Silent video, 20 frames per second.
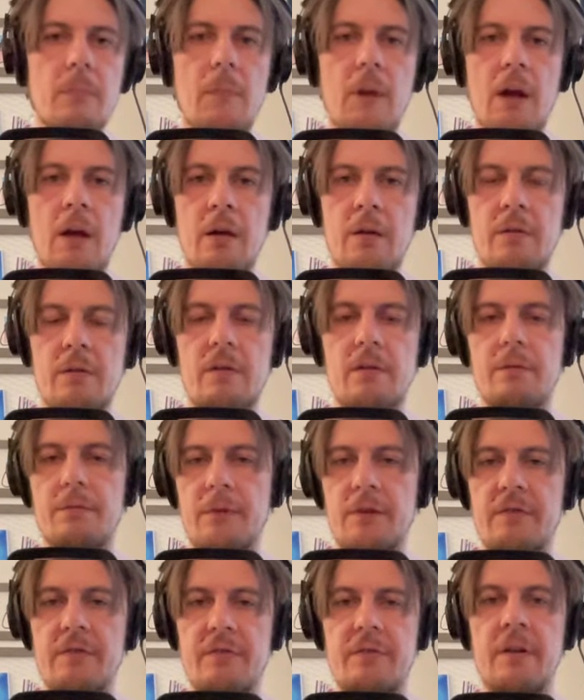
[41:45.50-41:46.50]
and
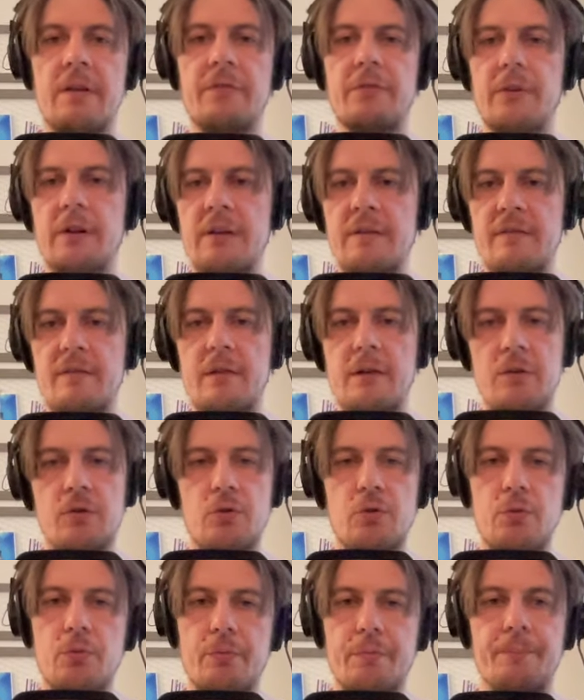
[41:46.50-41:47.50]
it's then easier
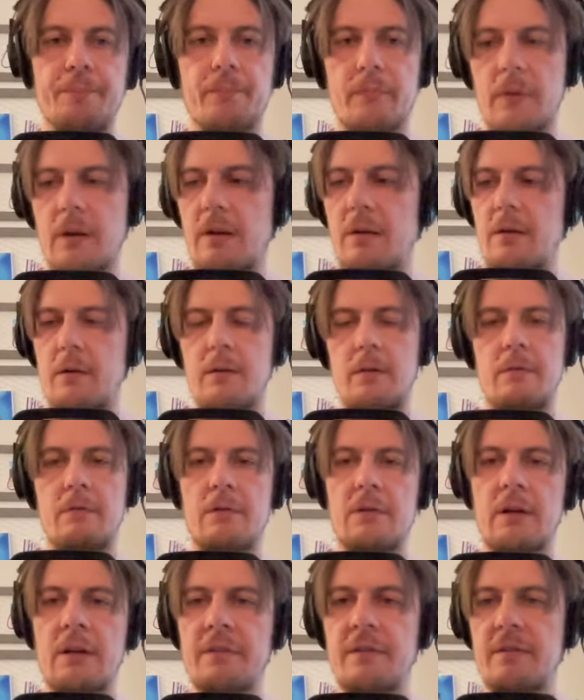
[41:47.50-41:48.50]
to
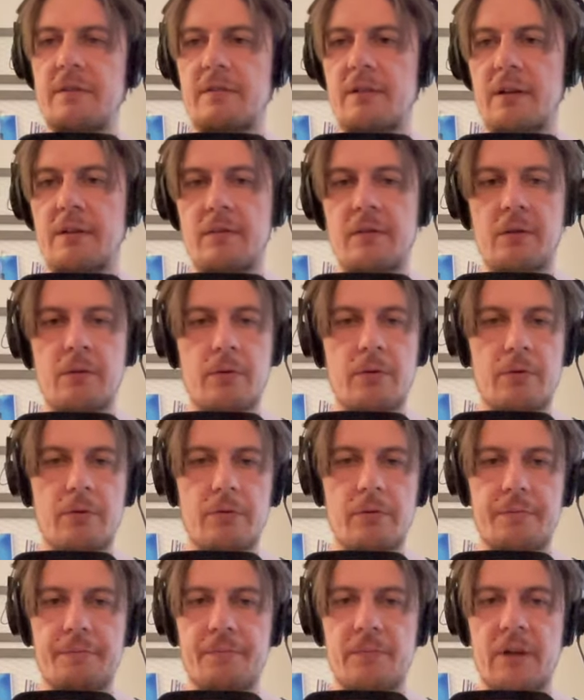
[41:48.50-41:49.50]
even understand the
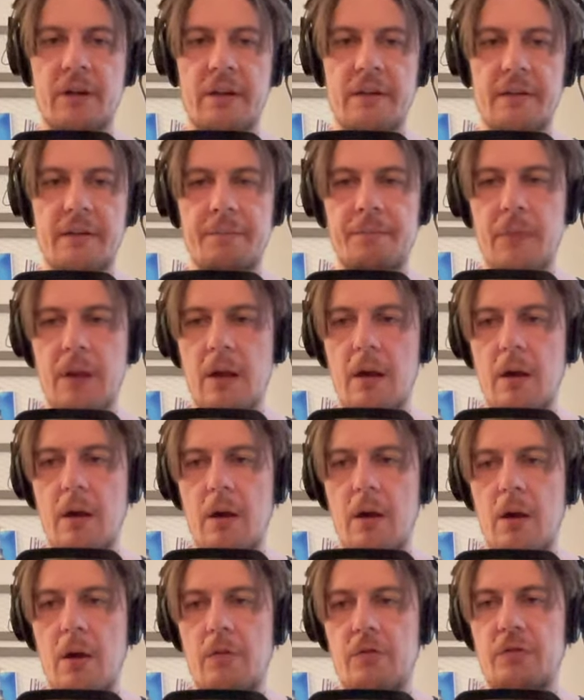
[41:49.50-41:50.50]
code later
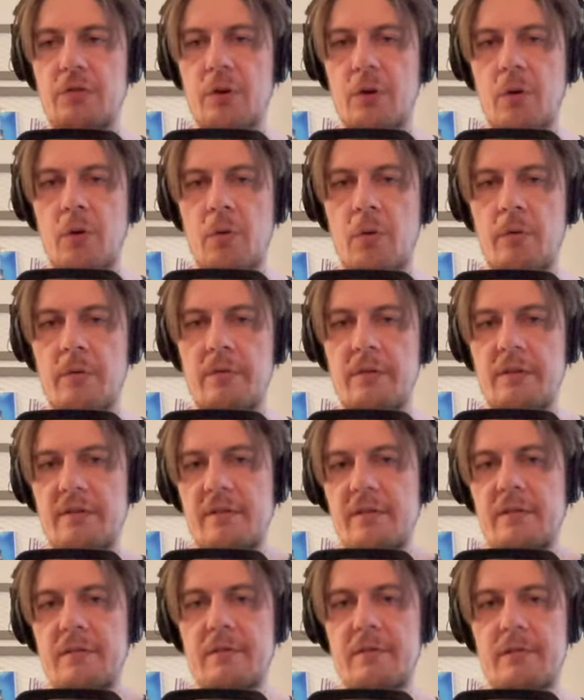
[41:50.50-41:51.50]
so this
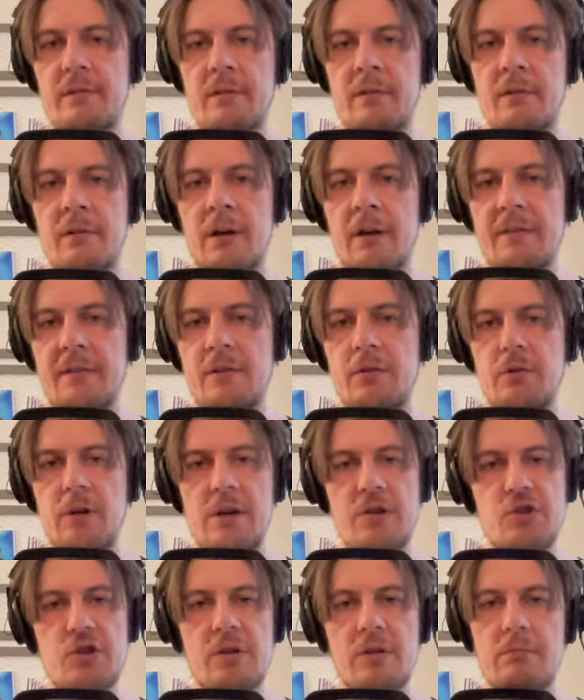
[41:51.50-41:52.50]
is uh,
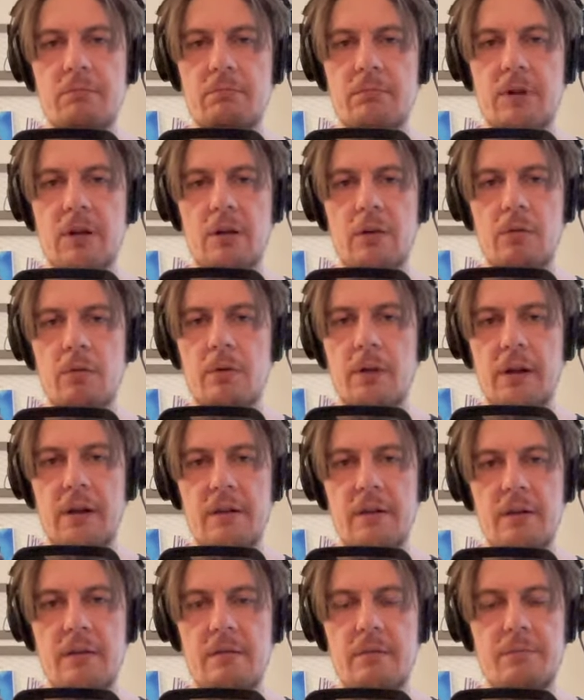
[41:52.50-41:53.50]
attenuation
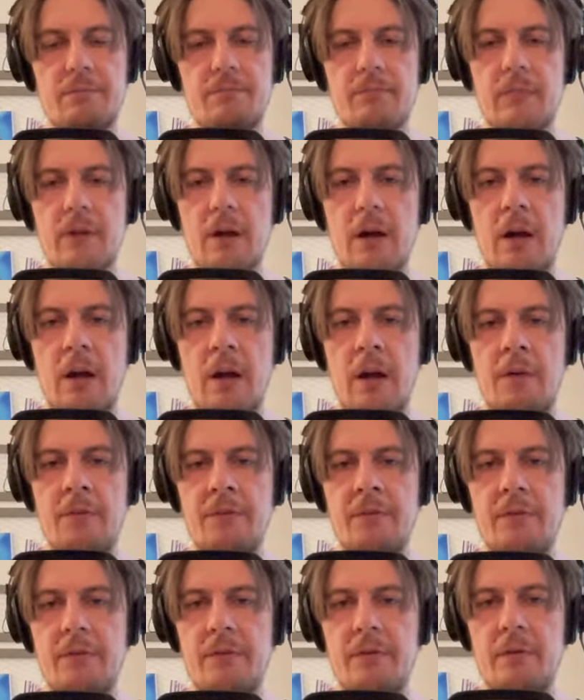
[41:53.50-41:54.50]
calculated
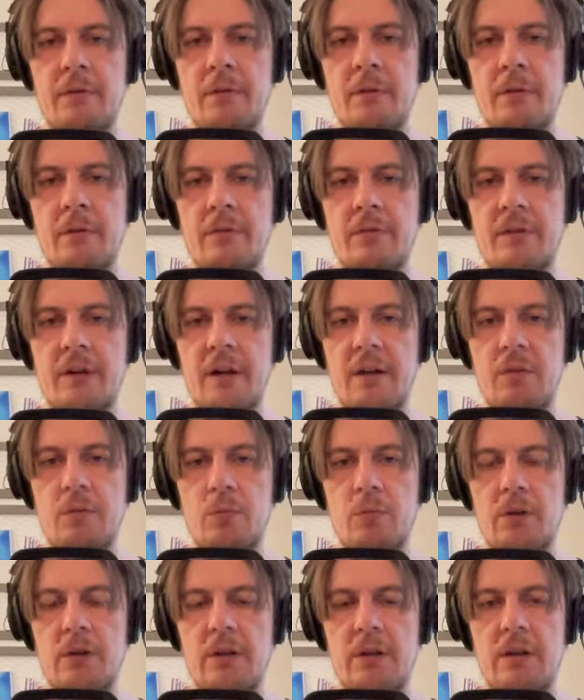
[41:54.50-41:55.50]
and uh, then
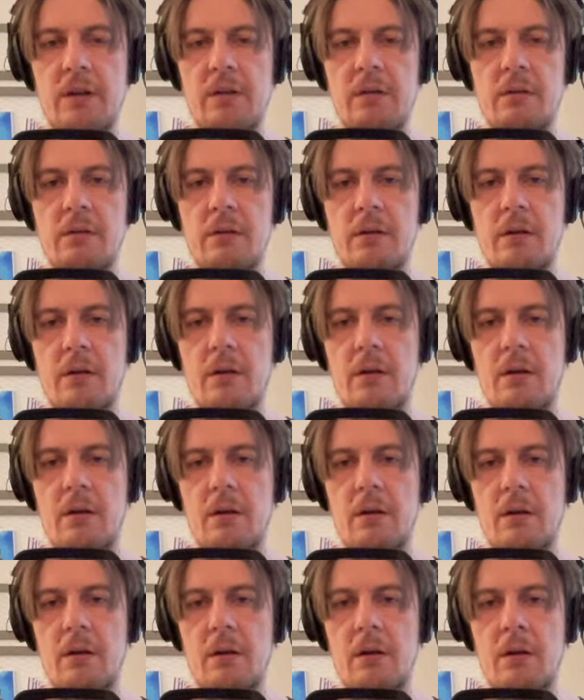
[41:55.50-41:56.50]
we
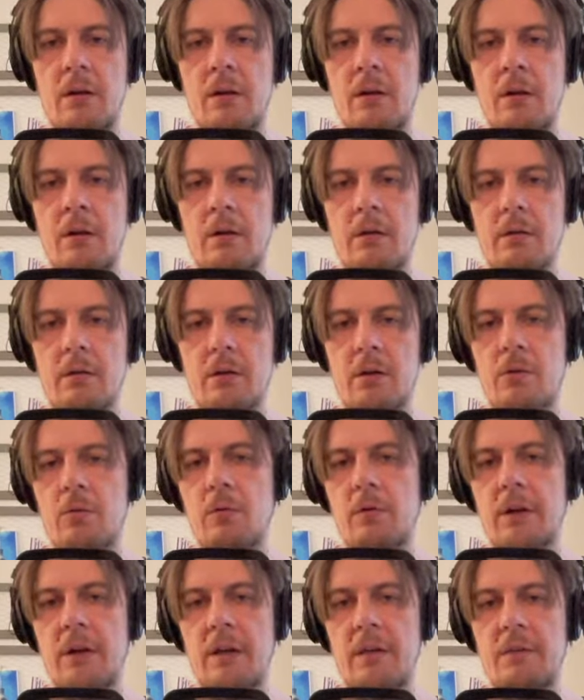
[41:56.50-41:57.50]
uh,
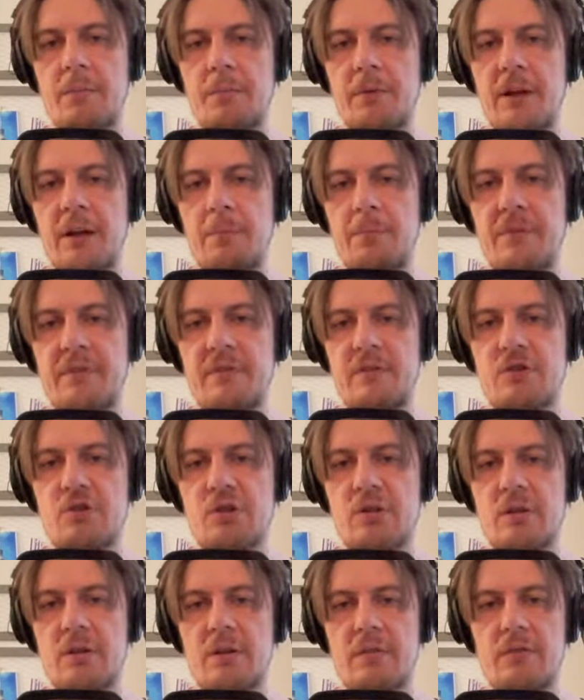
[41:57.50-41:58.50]
calculate play
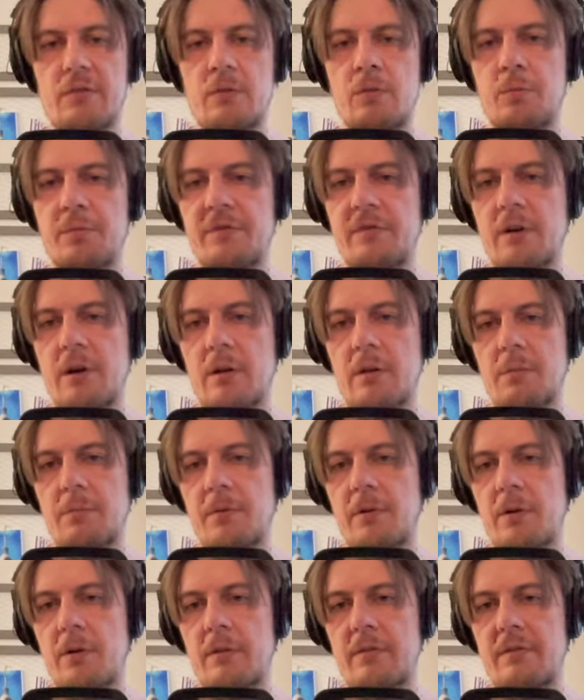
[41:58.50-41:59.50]
position as loop start
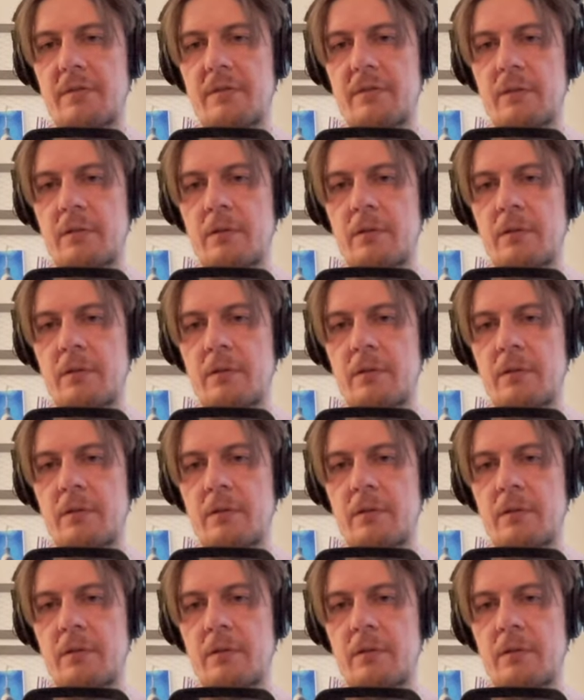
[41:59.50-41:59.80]
plus